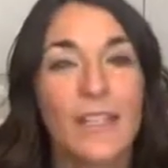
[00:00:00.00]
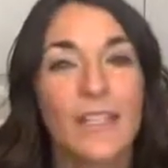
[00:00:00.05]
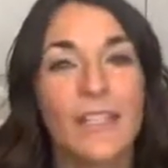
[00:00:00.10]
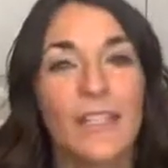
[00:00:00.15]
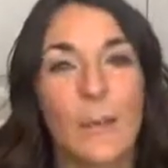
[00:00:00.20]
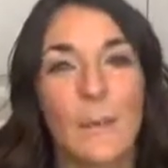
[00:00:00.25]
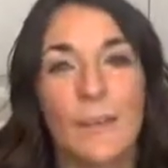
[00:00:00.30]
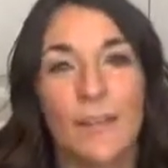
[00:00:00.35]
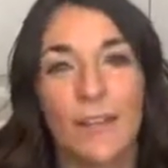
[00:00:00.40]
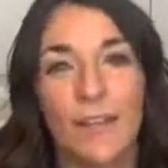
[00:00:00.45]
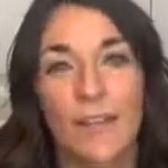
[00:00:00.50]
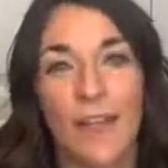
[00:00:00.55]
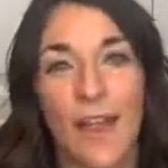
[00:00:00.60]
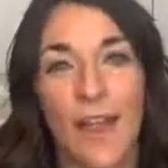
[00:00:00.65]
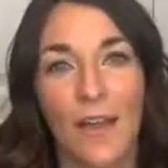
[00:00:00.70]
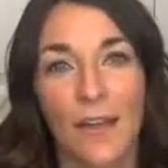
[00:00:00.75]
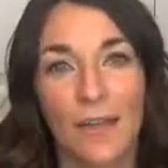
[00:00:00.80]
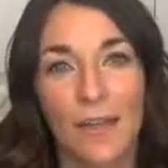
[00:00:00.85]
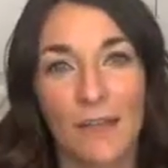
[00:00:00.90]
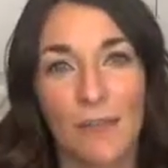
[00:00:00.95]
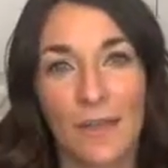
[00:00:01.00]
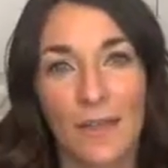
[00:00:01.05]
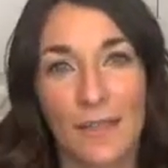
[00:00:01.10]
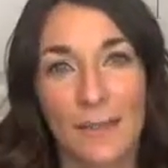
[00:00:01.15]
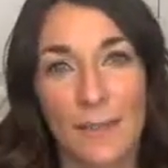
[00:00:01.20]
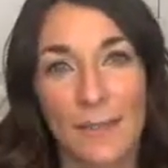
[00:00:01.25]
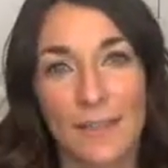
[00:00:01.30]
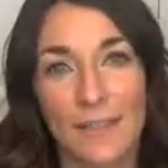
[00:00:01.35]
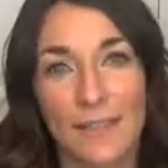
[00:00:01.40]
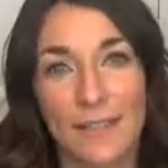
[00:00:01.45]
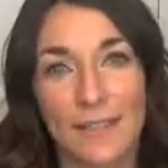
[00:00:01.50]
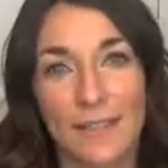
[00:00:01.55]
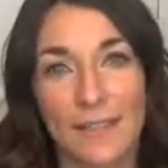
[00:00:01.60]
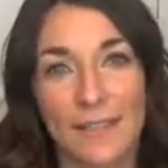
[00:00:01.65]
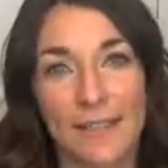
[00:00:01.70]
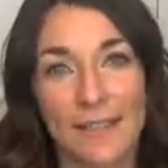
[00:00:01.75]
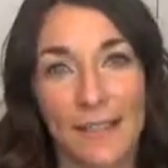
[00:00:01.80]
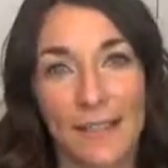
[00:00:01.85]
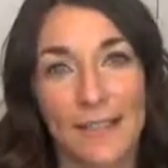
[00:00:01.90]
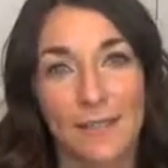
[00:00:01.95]
Tips on how you've been able to
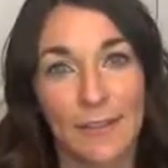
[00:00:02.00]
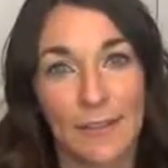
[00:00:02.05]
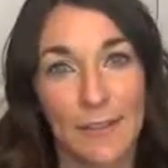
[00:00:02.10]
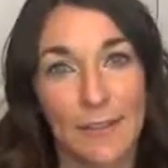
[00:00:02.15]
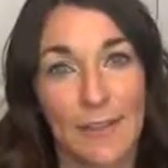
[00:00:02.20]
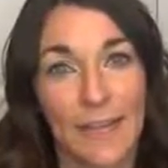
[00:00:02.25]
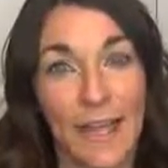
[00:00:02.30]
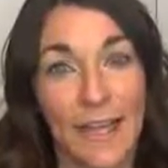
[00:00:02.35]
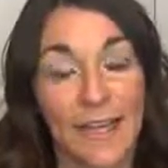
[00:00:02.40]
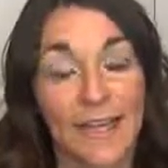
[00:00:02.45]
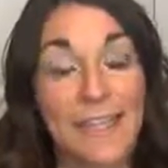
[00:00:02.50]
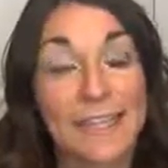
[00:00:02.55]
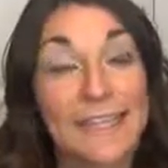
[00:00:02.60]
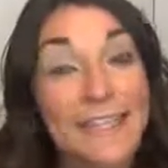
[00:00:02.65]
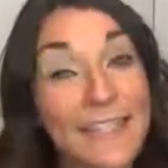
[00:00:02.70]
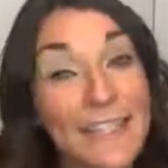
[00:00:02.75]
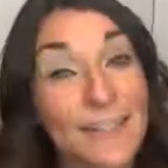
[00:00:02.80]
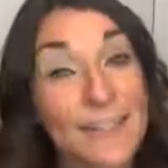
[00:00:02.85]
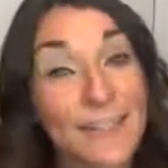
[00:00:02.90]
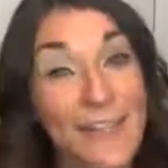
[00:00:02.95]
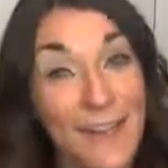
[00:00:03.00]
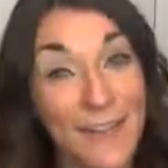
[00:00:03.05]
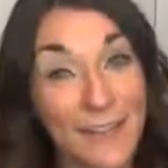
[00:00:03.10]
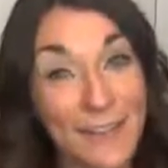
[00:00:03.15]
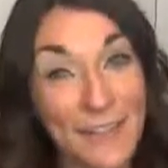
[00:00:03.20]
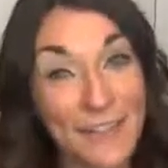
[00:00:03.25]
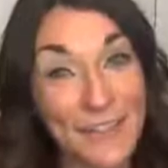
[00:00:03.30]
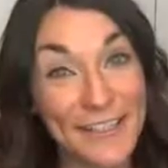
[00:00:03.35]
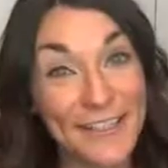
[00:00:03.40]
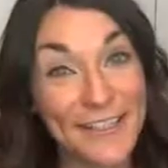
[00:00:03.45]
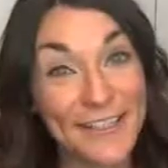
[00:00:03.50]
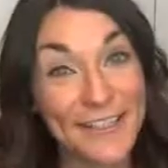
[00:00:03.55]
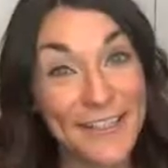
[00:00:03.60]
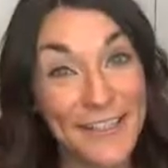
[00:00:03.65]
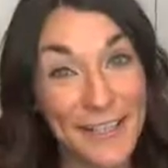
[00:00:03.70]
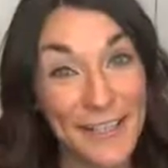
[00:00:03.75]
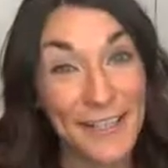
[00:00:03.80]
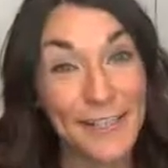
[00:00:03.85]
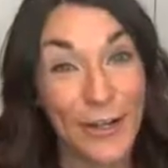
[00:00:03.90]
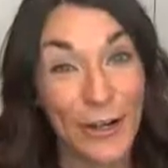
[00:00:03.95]
successfully do that, because it is challenging.
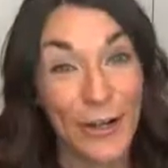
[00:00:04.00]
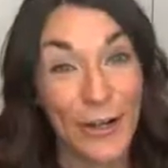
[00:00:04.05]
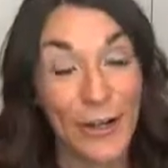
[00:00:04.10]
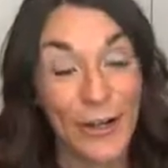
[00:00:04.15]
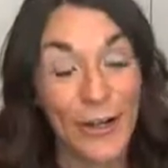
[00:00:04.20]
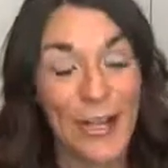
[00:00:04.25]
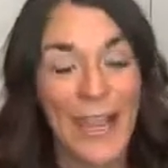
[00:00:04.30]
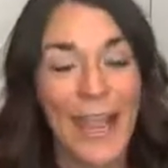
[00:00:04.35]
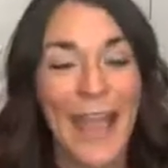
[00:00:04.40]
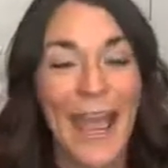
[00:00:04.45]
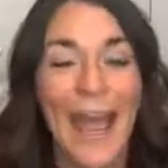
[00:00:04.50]
It is hard.